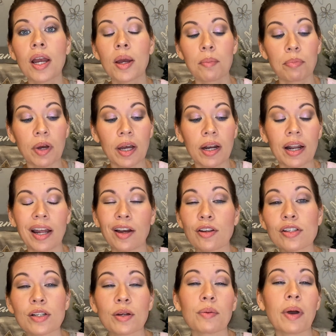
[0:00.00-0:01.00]
but I
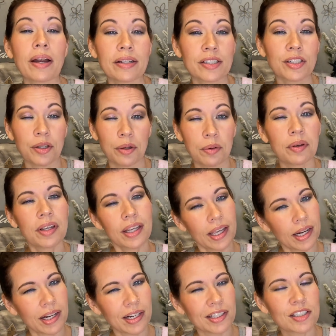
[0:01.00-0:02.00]
also want to get
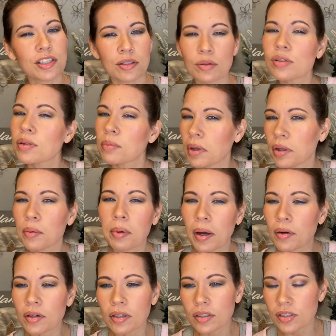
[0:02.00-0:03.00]
into some other
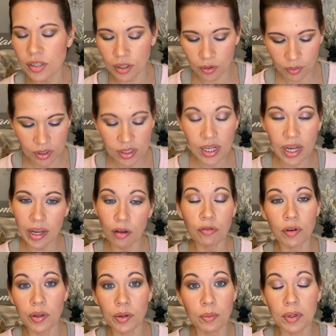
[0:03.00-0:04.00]
powders, you know, because I have
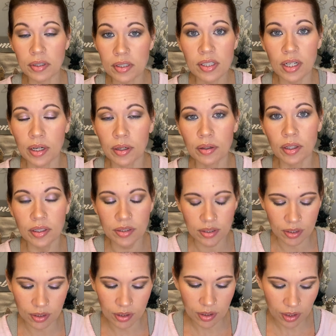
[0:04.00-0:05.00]
other ones and I'd like to
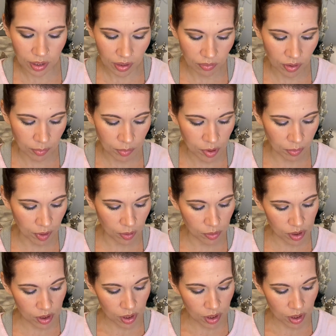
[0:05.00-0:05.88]
give them some use.